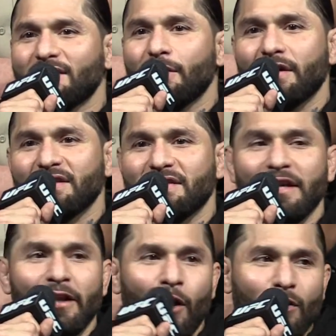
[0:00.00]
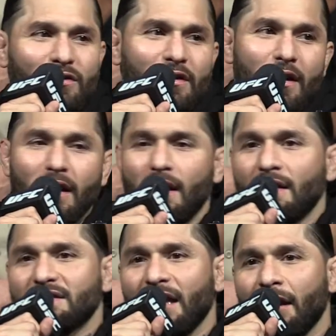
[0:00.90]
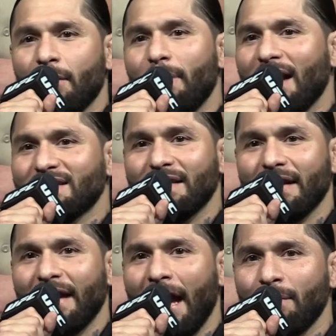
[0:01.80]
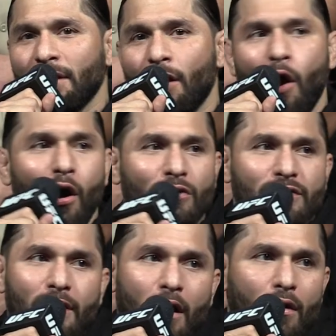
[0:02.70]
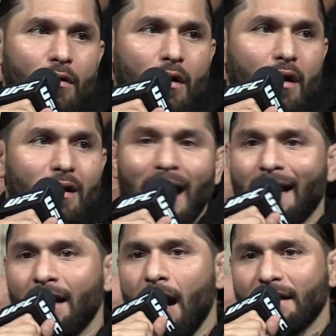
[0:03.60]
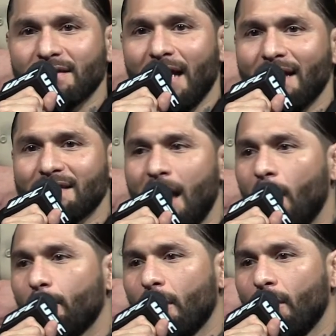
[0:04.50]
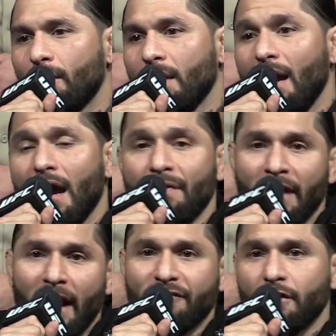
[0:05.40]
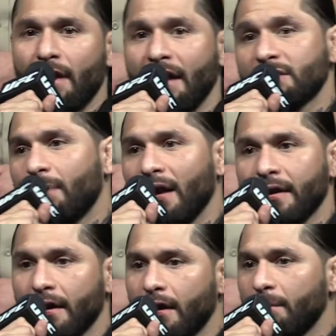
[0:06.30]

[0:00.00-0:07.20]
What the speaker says: to the casinos, sending him back to the gaming halls, you know. Got to knock his ass out, bro. And then after that, he's probably going to commit